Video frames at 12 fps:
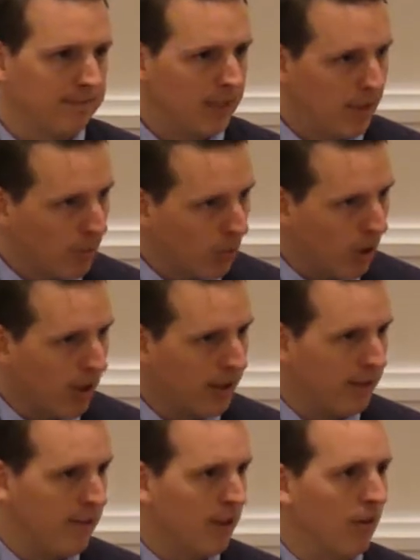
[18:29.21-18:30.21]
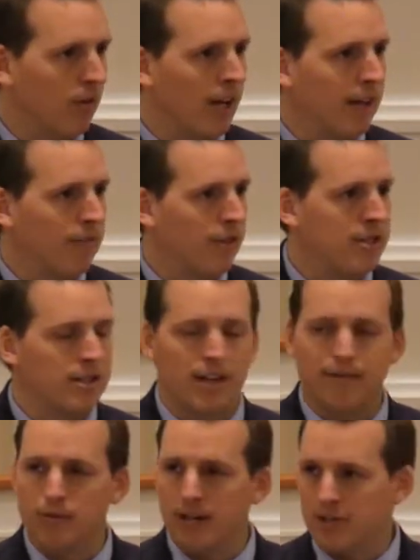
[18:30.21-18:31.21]
Number 1, if you don't like free
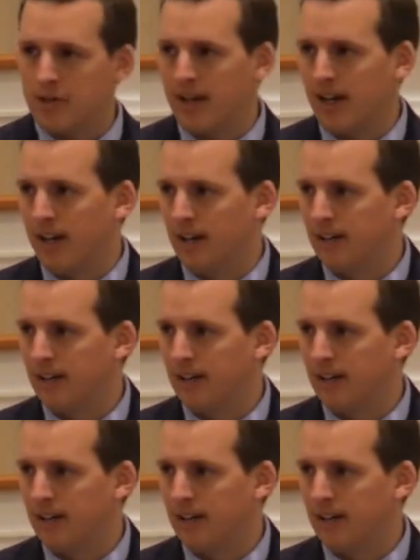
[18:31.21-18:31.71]
stuff, raise your hand.